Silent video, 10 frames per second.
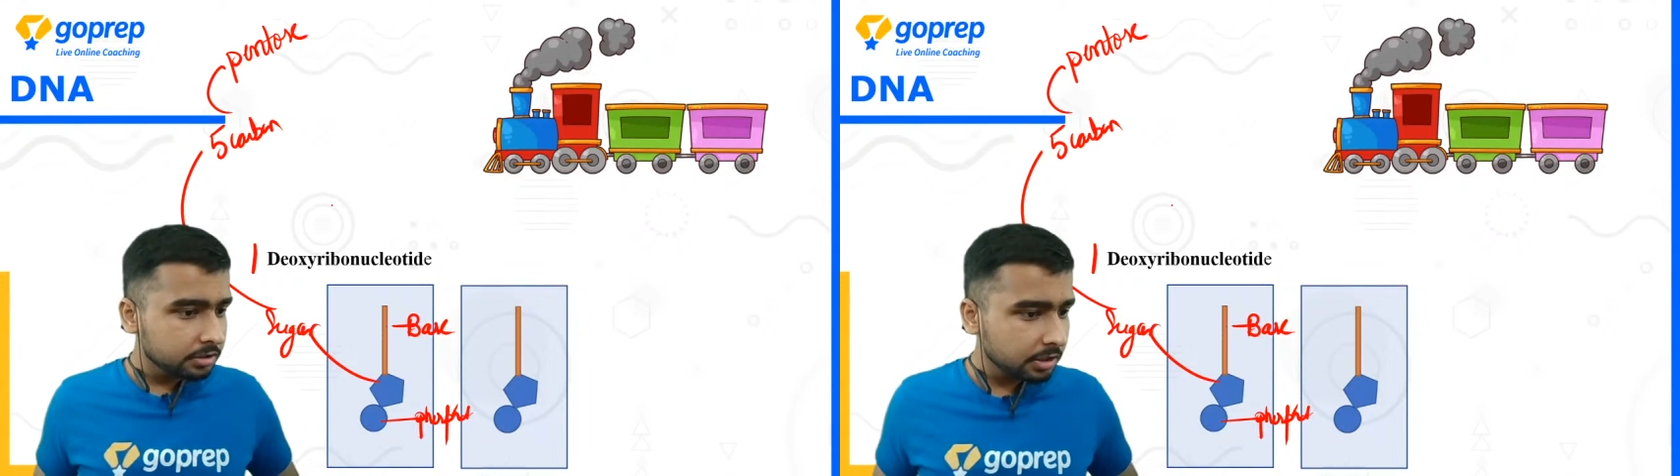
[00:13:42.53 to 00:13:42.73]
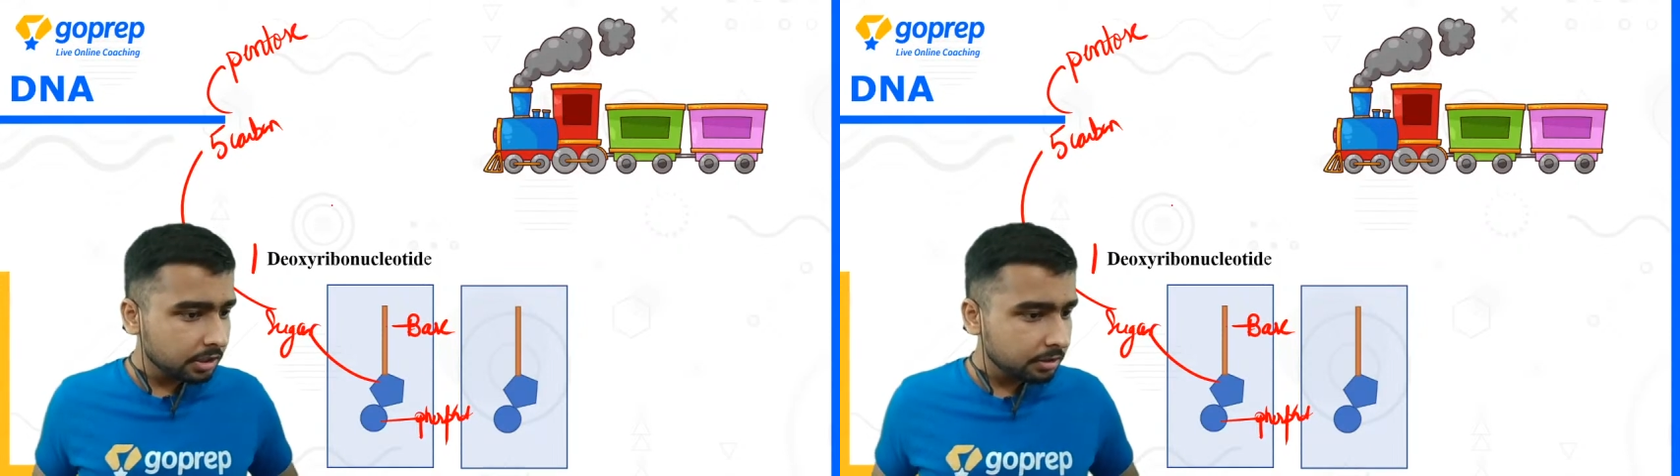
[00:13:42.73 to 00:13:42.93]

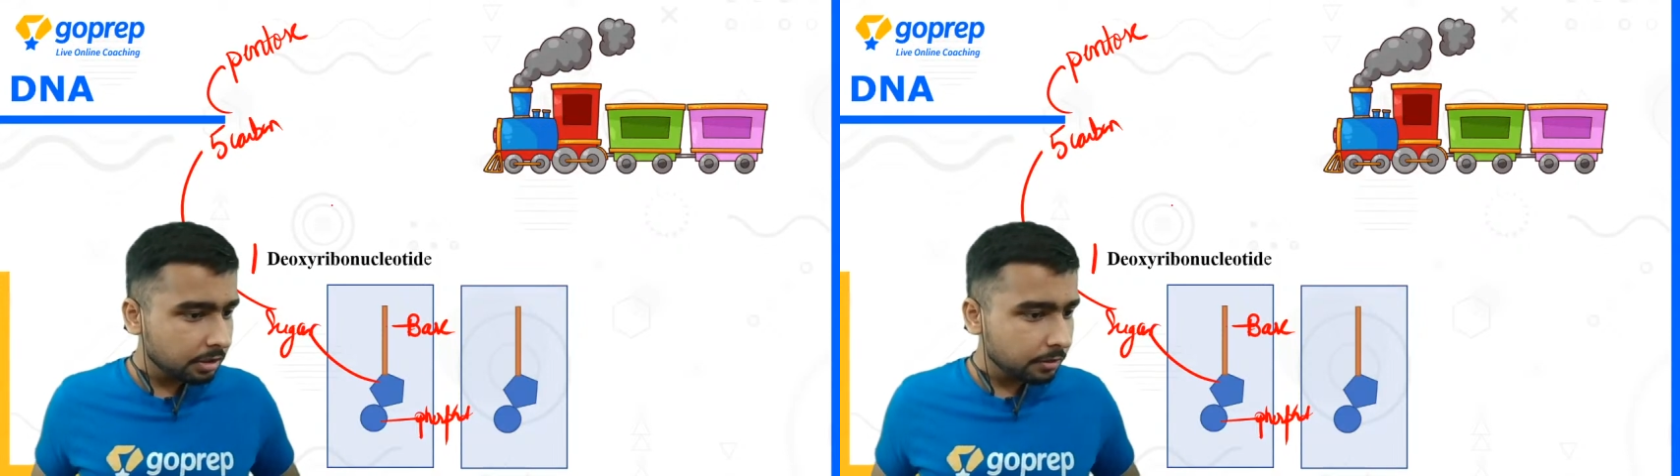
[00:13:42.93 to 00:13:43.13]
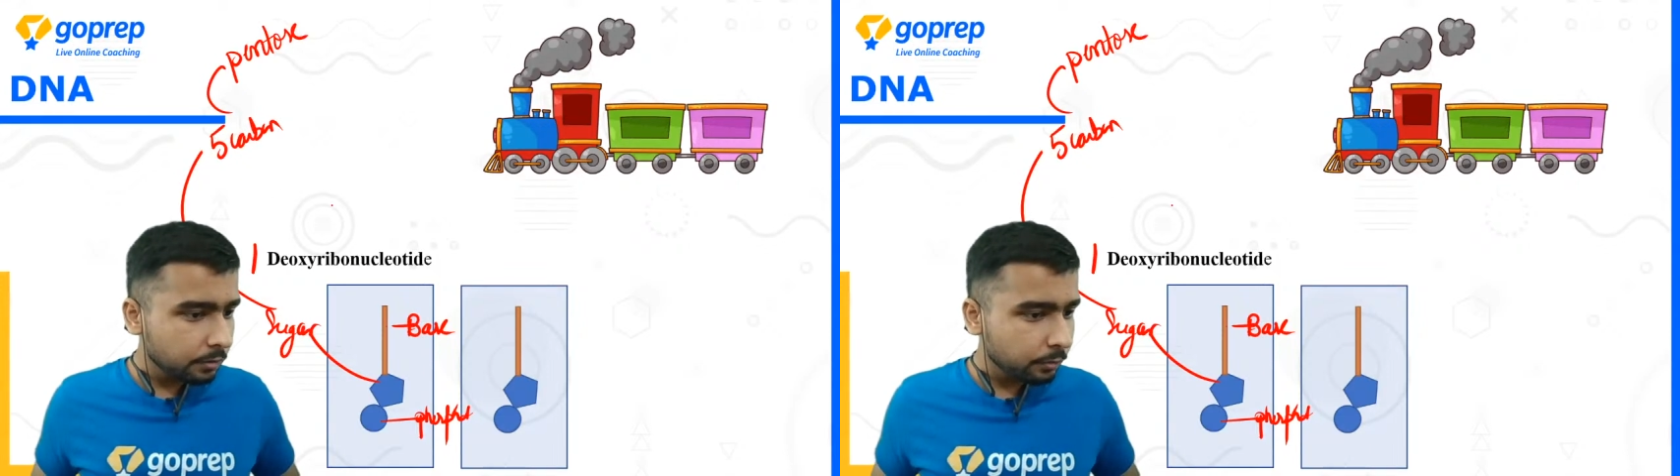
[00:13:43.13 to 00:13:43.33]
Sir,
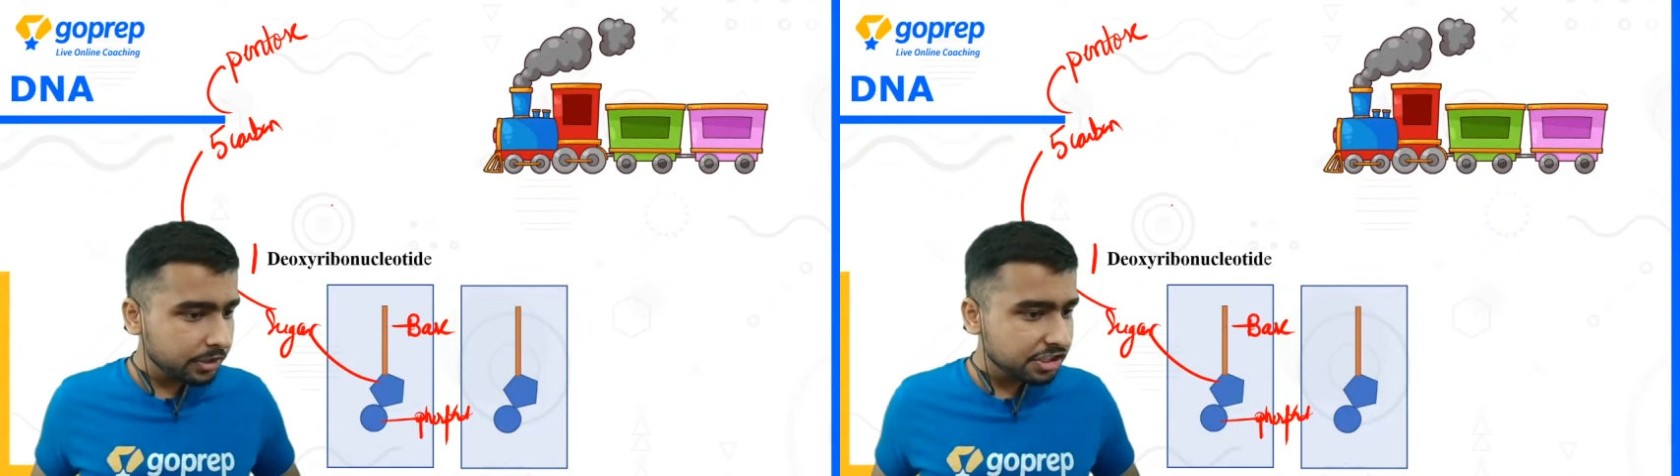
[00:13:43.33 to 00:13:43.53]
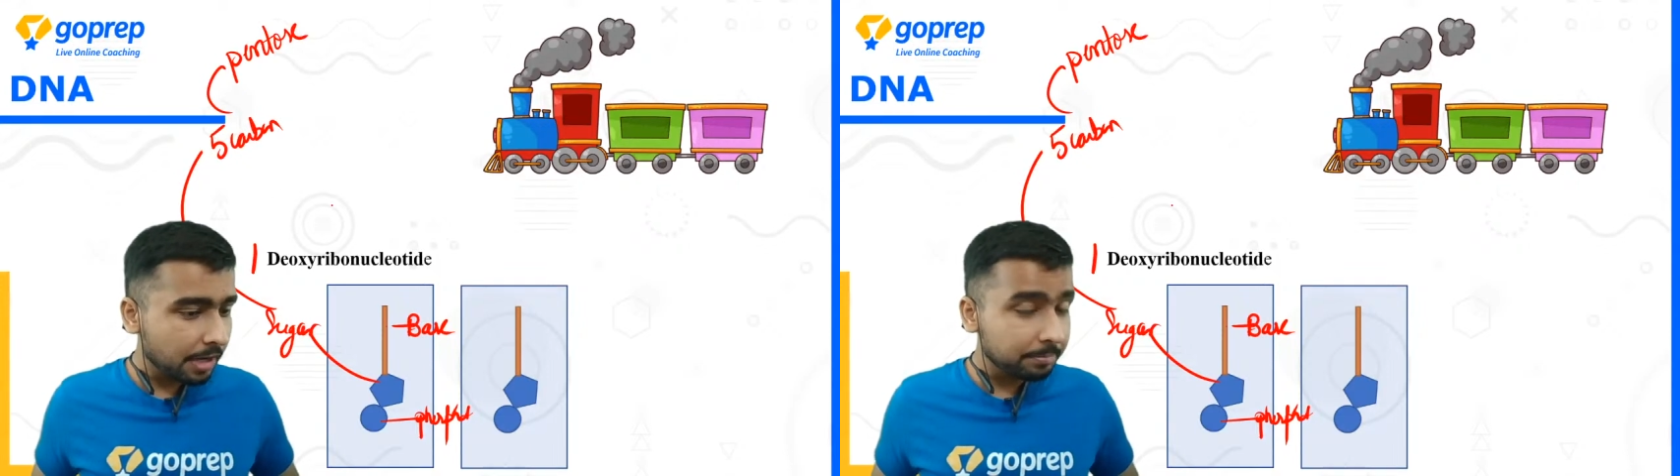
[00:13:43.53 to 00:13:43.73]

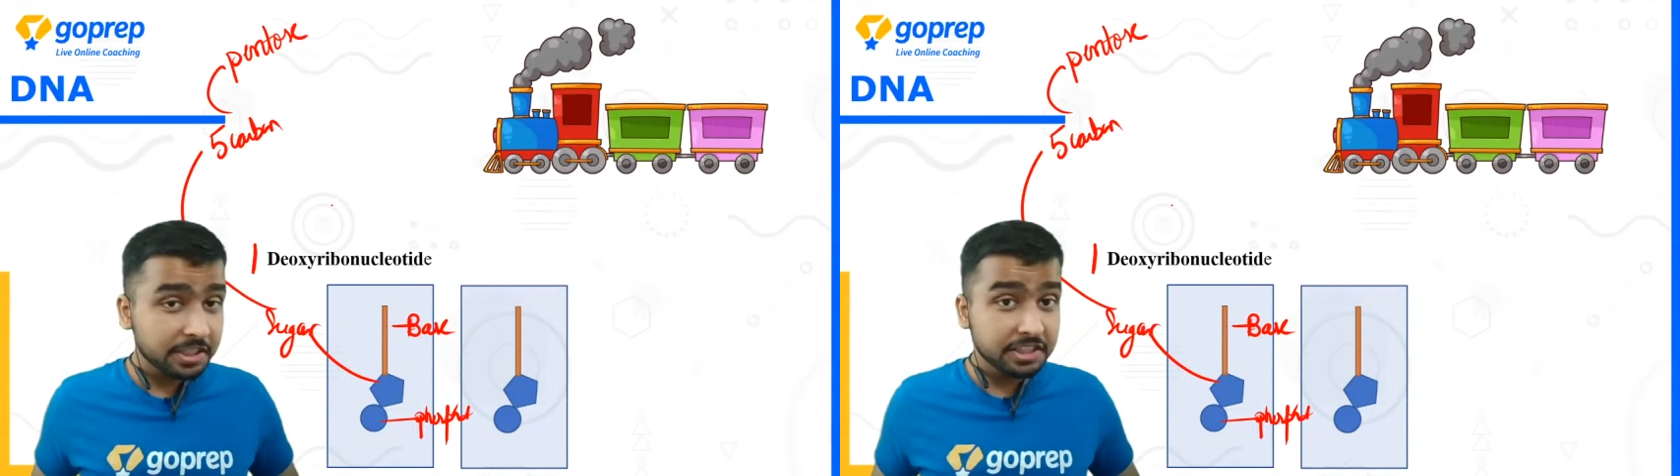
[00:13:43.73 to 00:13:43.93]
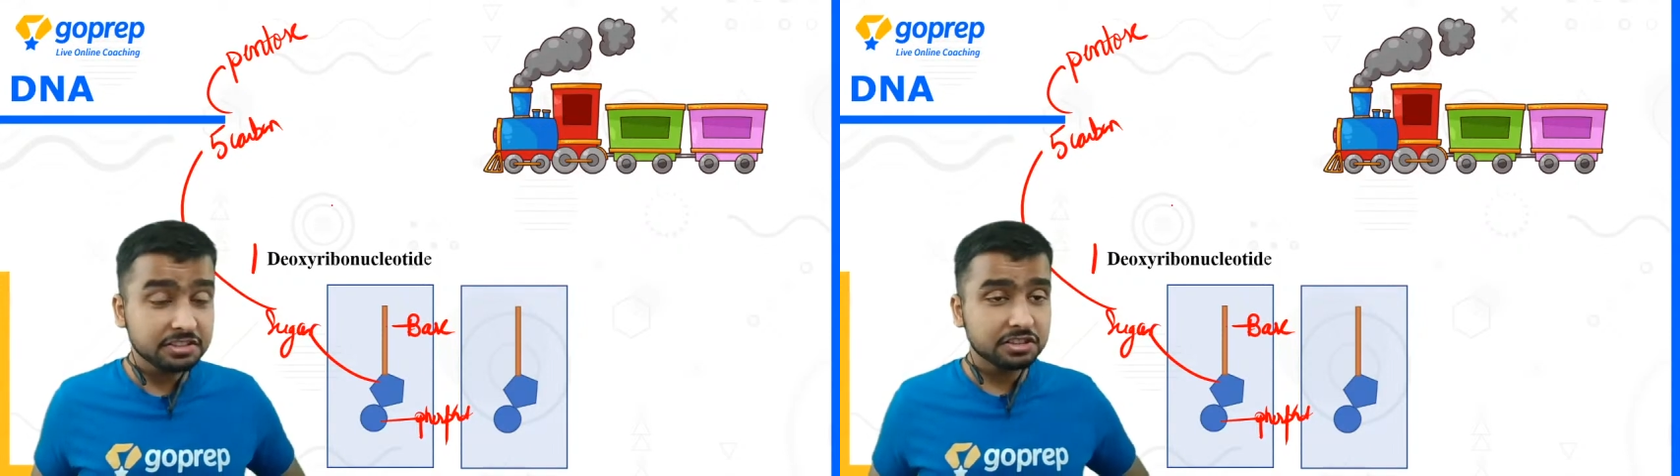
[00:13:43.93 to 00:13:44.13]
which
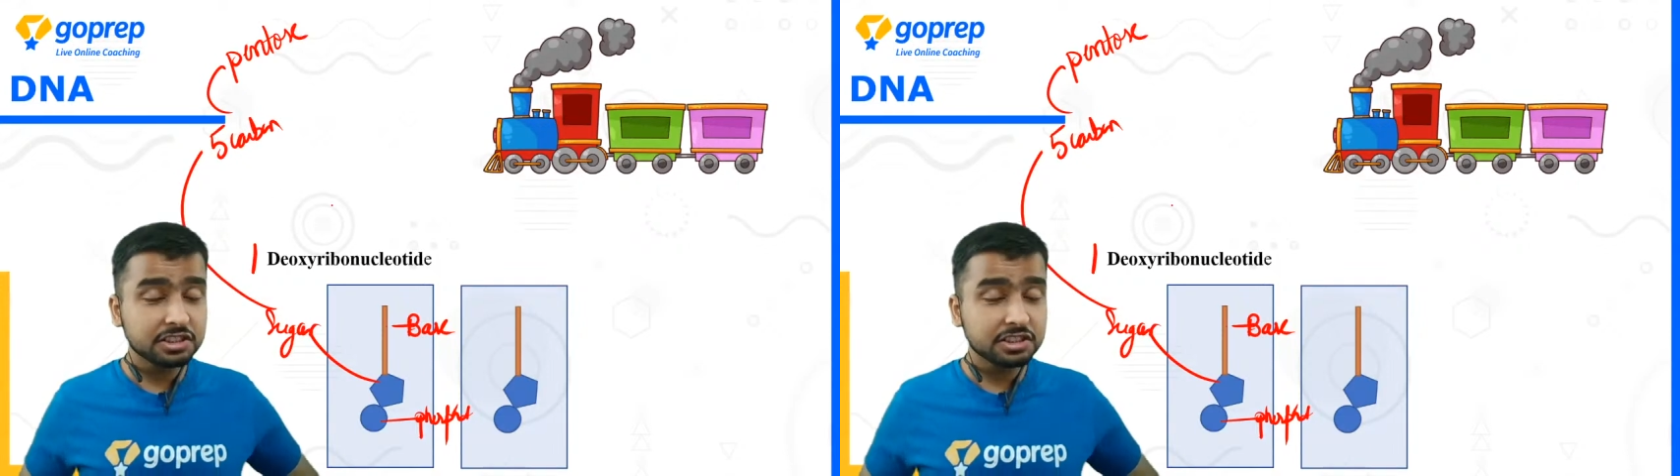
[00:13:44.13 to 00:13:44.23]
chapter it is?